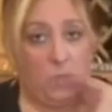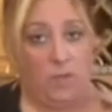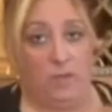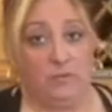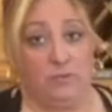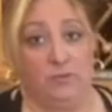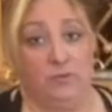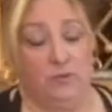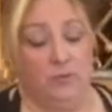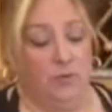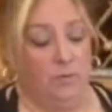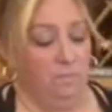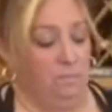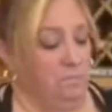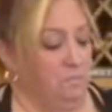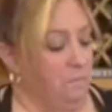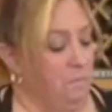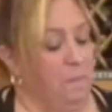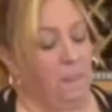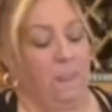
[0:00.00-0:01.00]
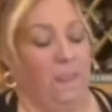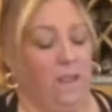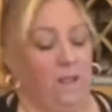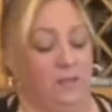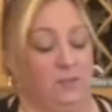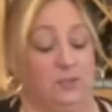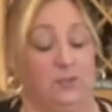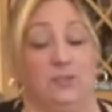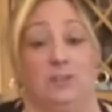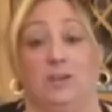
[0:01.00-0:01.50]
a new one.
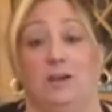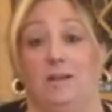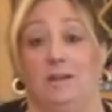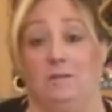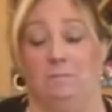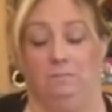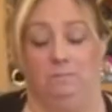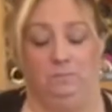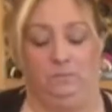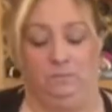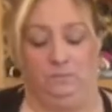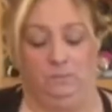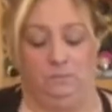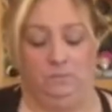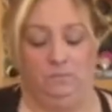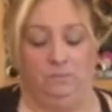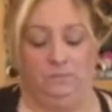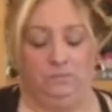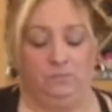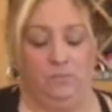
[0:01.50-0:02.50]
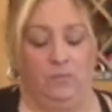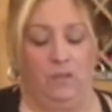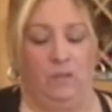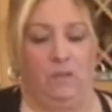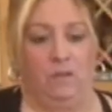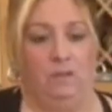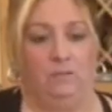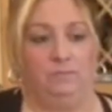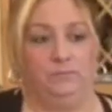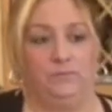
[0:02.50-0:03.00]
I just got it.
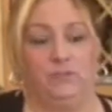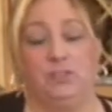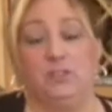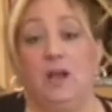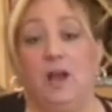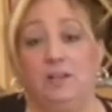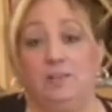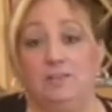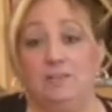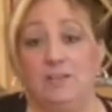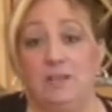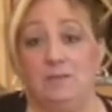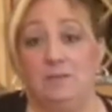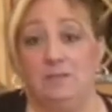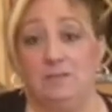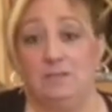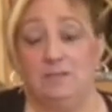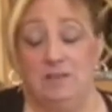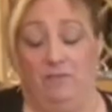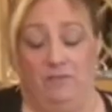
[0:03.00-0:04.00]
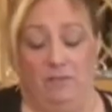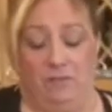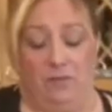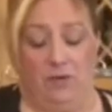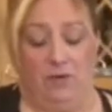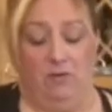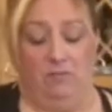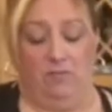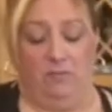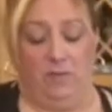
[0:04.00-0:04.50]
It's not the same as the stuff I
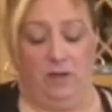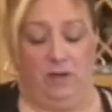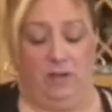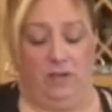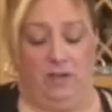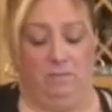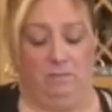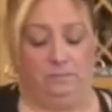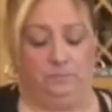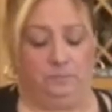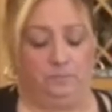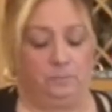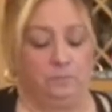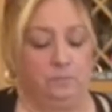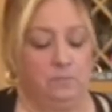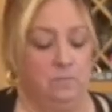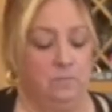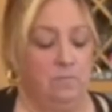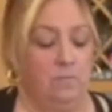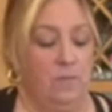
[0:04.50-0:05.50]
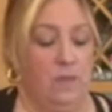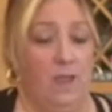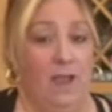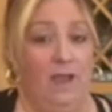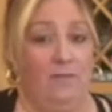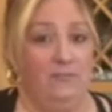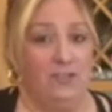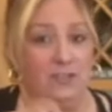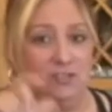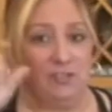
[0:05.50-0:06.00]
bring home from Italy. I
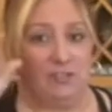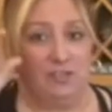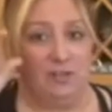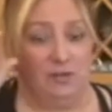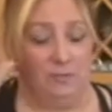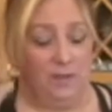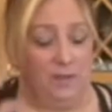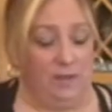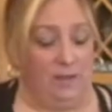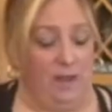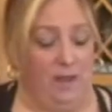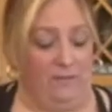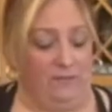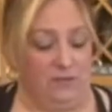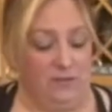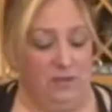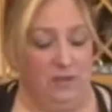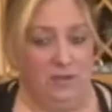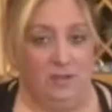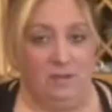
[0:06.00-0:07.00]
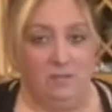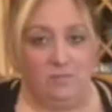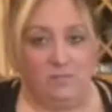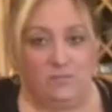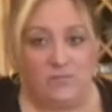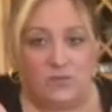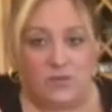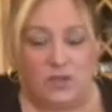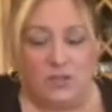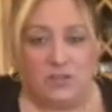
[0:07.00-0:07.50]
have just a little bit left.
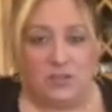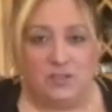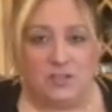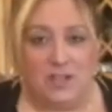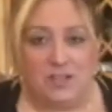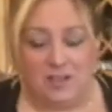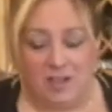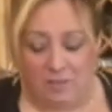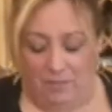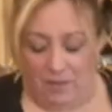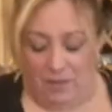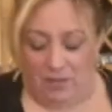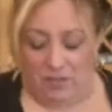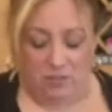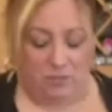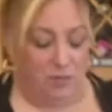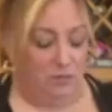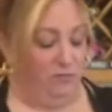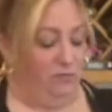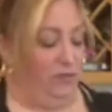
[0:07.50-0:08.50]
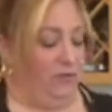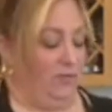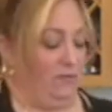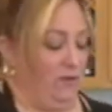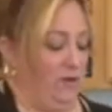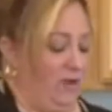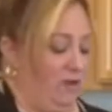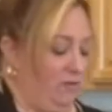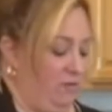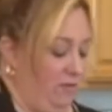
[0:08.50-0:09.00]
So I just take that by the spoonful
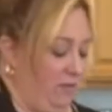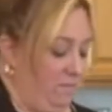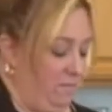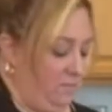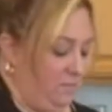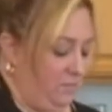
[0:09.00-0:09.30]
every now and then.